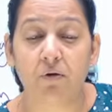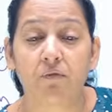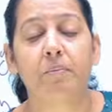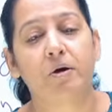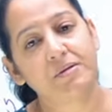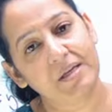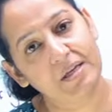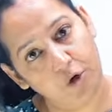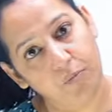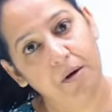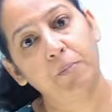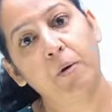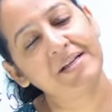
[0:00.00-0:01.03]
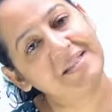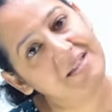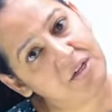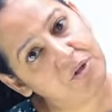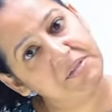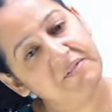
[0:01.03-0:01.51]
because in human body
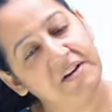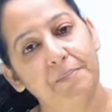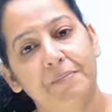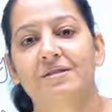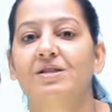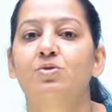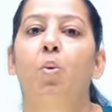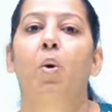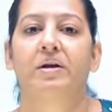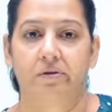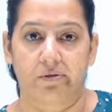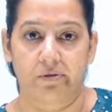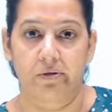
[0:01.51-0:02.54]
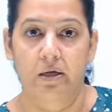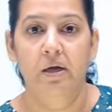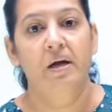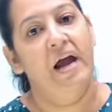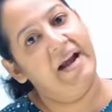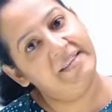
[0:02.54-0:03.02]
60 to 70% is water,
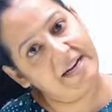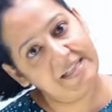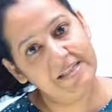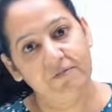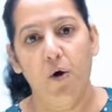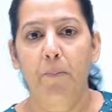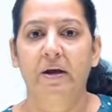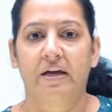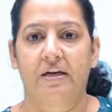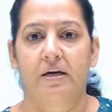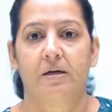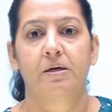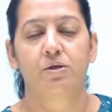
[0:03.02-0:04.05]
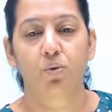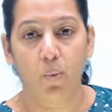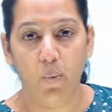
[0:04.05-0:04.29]
and that is evaporated. So